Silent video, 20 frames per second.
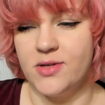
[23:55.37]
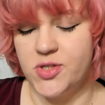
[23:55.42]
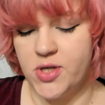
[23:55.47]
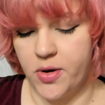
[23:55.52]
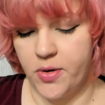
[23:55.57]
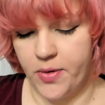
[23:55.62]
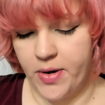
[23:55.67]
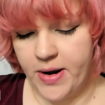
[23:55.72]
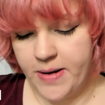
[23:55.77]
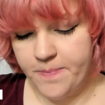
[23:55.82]

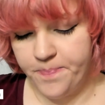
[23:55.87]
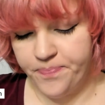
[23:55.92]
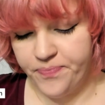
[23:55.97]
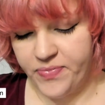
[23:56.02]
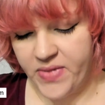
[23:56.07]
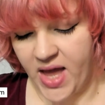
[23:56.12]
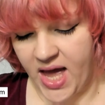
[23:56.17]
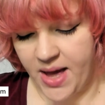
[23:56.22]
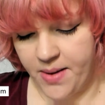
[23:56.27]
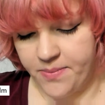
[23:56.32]
So
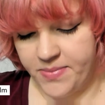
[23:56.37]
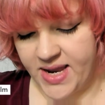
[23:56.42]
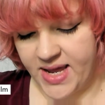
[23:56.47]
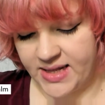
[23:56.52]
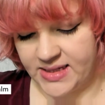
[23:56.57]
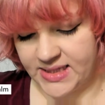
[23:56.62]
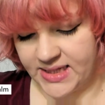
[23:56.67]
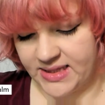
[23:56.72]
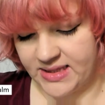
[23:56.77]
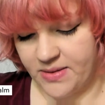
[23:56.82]
I'm
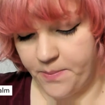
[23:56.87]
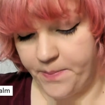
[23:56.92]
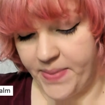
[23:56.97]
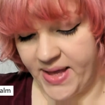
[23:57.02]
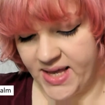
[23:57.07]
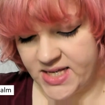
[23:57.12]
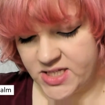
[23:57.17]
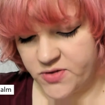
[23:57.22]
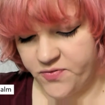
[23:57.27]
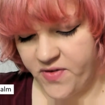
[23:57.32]
not like the
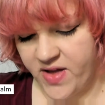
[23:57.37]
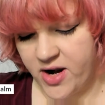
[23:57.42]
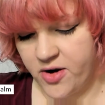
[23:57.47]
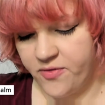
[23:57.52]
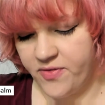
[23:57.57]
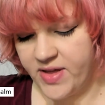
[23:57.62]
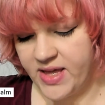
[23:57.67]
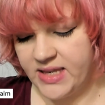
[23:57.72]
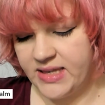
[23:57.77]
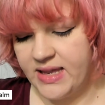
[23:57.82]
biggest fan
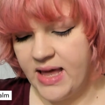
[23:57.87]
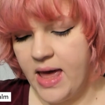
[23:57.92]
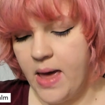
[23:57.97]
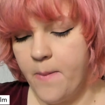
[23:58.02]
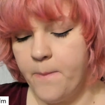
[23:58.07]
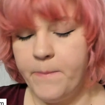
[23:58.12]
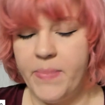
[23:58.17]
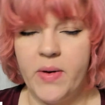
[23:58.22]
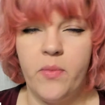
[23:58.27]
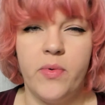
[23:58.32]
of it,
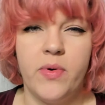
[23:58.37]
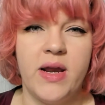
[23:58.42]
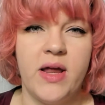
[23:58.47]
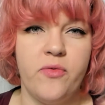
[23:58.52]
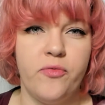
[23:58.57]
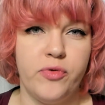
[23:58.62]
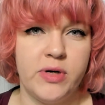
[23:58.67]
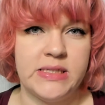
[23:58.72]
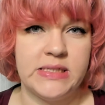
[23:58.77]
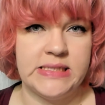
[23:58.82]
but what I
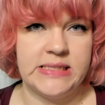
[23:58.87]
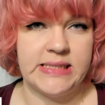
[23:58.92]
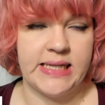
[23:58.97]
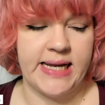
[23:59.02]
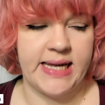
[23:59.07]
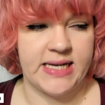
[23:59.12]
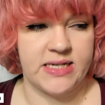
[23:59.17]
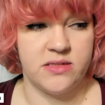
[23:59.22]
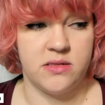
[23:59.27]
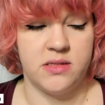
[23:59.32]
really
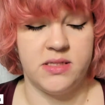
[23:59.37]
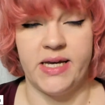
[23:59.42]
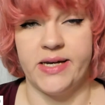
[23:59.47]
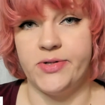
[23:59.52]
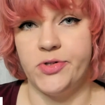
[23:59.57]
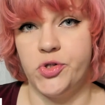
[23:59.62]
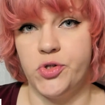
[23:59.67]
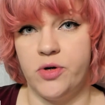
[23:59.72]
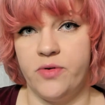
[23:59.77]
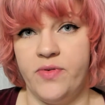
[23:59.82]
like is the
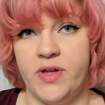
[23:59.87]
texture of